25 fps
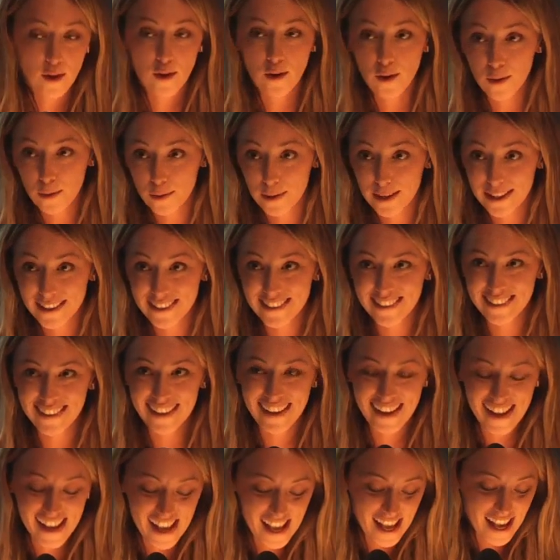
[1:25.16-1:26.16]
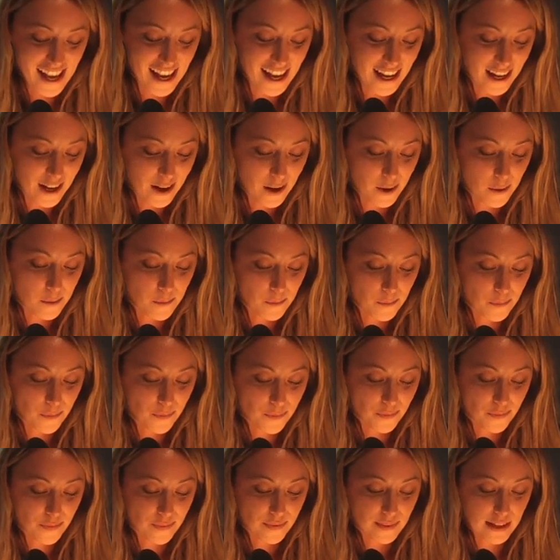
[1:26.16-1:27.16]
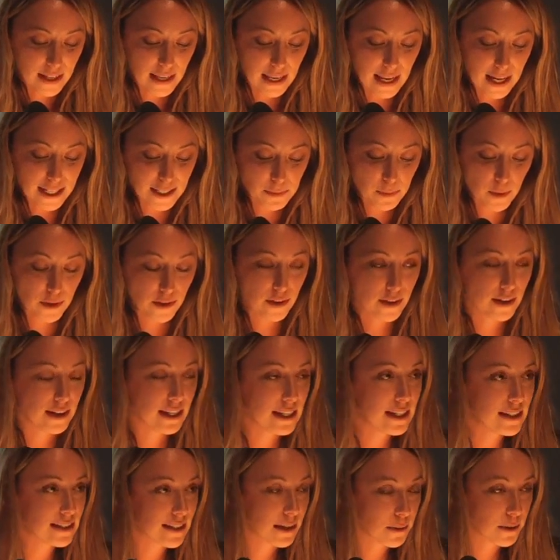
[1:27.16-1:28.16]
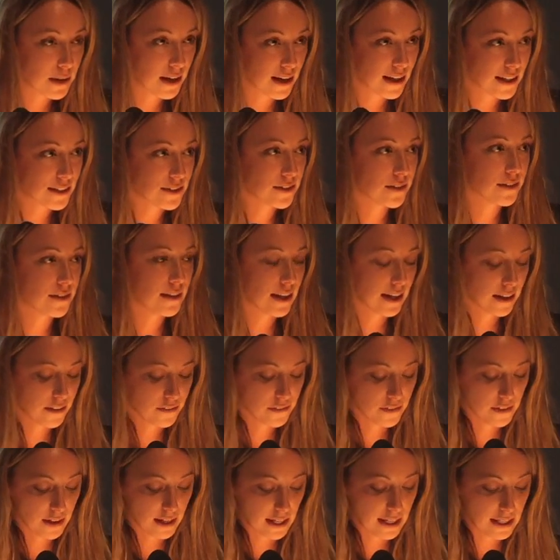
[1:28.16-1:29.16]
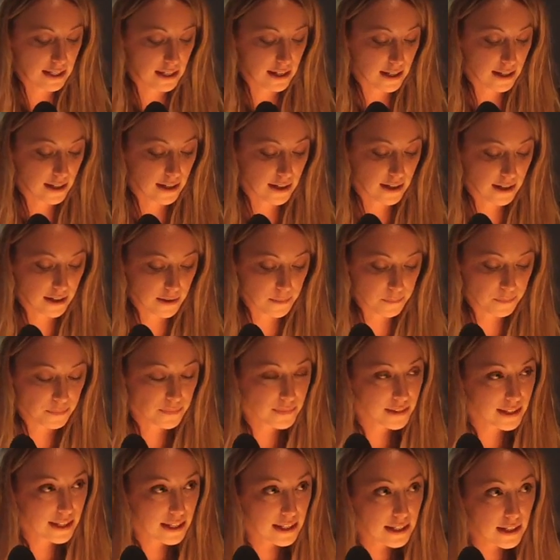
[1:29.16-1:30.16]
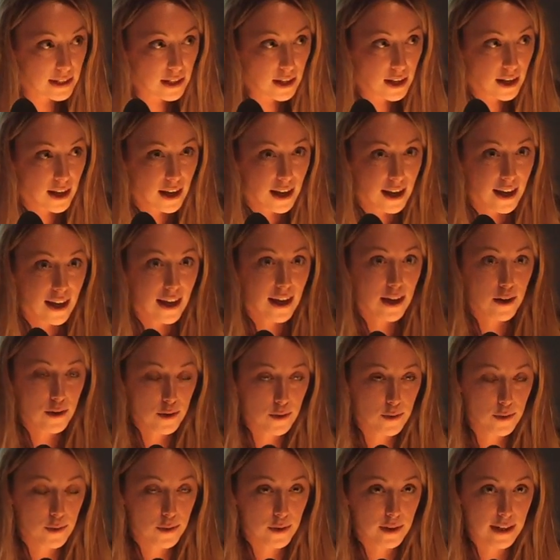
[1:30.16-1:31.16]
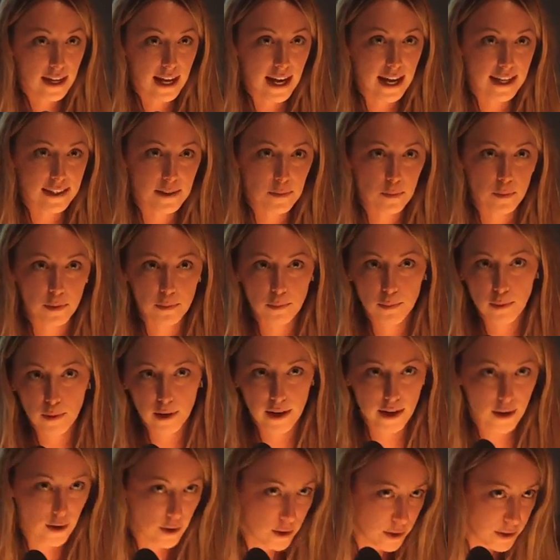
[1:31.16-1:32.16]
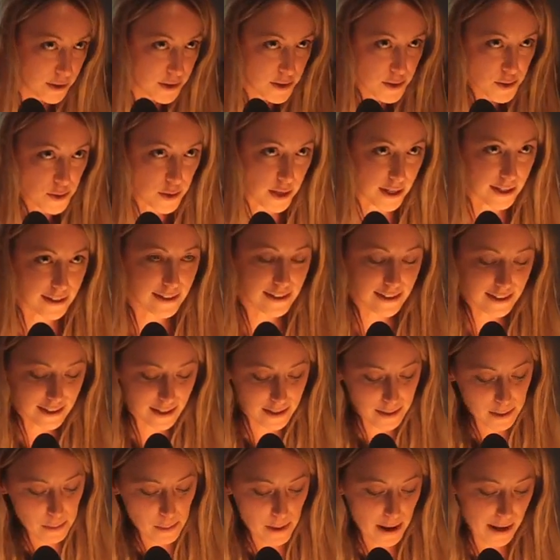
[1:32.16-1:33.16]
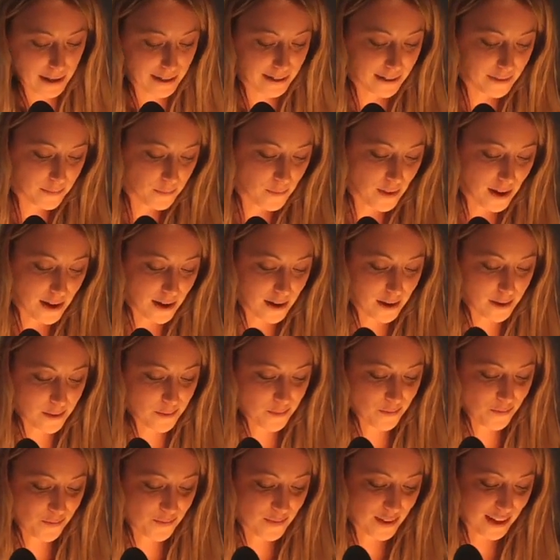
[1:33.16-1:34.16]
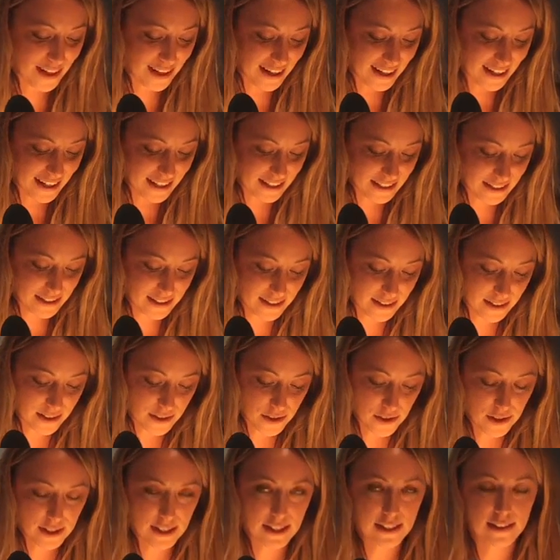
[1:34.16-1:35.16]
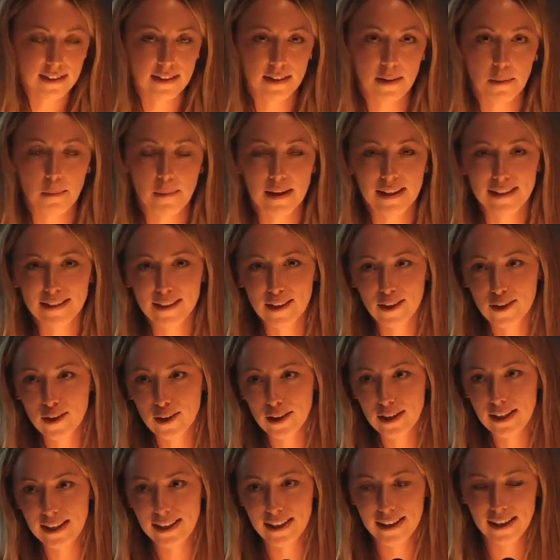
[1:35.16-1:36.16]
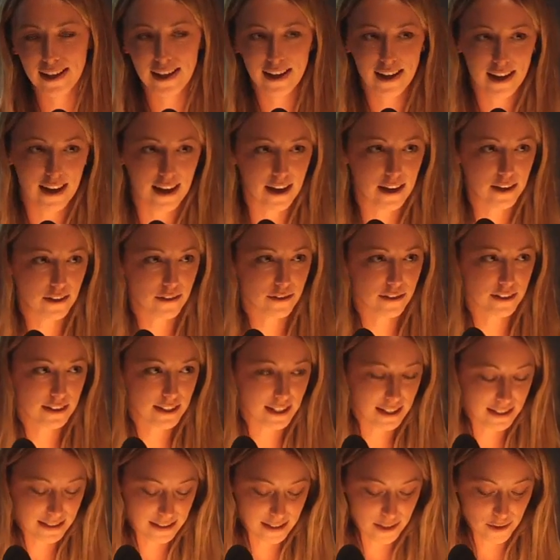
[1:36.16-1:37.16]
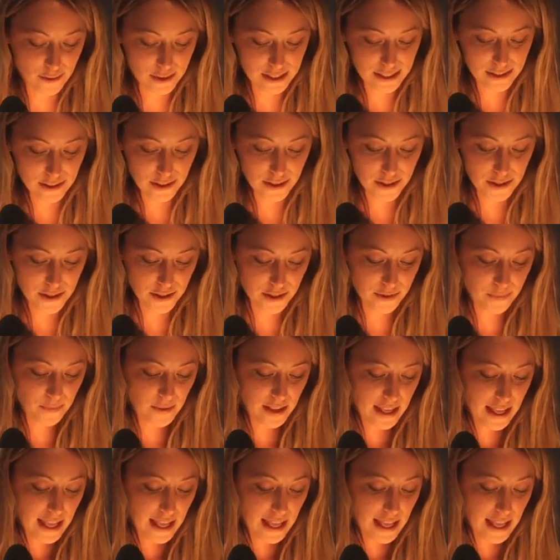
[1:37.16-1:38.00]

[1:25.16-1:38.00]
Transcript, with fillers: always. Um, last but not least, I would like to thank Verena um, Kittel, who has been pulling all the strings in the back. Um, and she is an amazing colleague and a fantastic researcher.